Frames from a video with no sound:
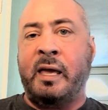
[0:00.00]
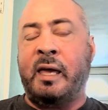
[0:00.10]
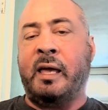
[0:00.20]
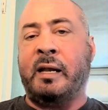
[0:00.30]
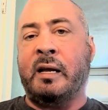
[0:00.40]

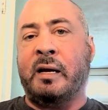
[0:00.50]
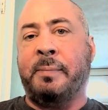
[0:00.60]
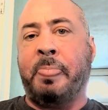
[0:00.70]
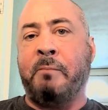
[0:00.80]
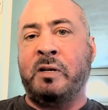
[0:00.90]
in uh,
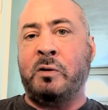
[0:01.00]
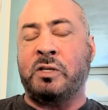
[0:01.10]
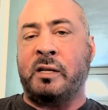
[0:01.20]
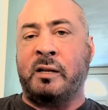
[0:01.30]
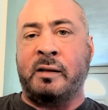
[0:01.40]

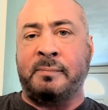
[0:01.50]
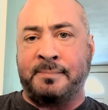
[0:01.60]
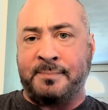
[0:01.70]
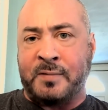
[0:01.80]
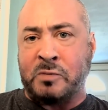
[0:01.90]
reducing uh,
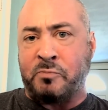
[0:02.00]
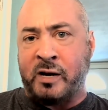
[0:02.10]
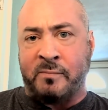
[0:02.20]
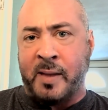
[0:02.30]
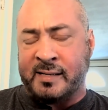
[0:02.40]
the
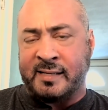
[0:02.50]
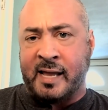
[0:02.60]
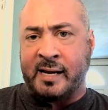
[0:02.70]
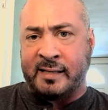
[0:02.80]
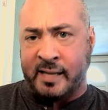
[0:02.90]
spread of
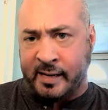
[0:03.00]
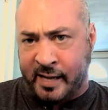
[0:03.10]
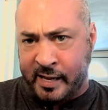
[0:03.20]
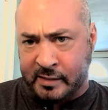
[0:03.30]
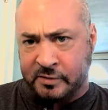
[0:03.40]
metastatic
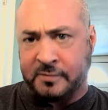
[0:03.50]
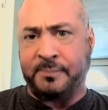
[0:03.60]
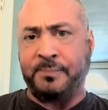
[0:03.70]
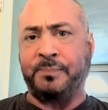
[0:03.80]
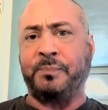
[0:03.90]
cancer,
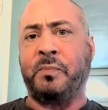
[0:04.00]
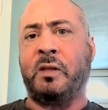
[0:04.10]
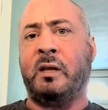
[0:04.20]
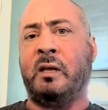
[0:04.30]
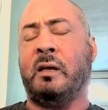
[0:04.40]

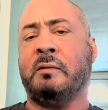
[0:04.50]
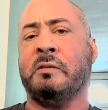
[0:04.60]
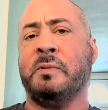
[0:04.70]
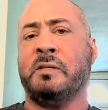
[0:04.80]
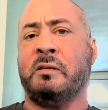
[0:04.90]
uh,
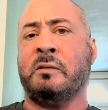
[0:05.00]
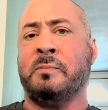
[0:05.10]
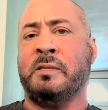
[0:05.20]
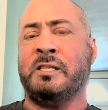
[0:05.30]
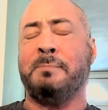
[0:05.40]
spe
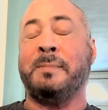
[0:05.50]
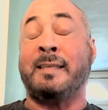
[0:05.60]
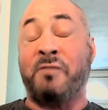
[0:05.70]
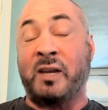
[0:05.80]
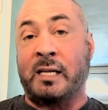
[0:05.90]

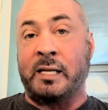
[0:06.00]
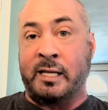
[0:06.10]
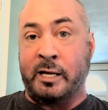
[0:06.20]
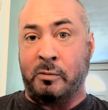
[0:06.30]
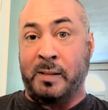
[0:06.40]
specifically
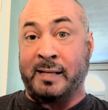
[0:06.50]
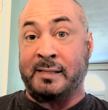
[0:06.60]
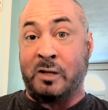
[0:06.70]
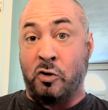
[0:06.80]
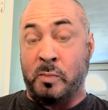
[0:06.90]

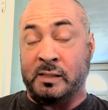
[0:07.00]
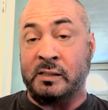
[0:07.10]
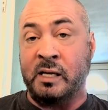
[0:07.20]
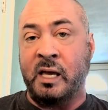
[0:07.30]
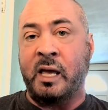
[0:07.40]

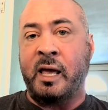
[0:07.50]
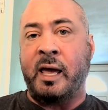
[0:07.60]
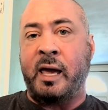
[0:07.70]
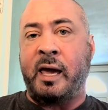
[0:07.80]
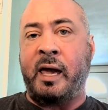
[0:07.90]
glioblastomas.
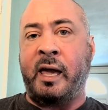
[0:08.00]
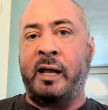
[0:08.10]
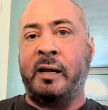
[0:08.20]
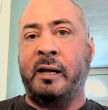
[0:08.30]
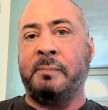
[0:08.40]

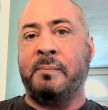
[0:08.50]
And he,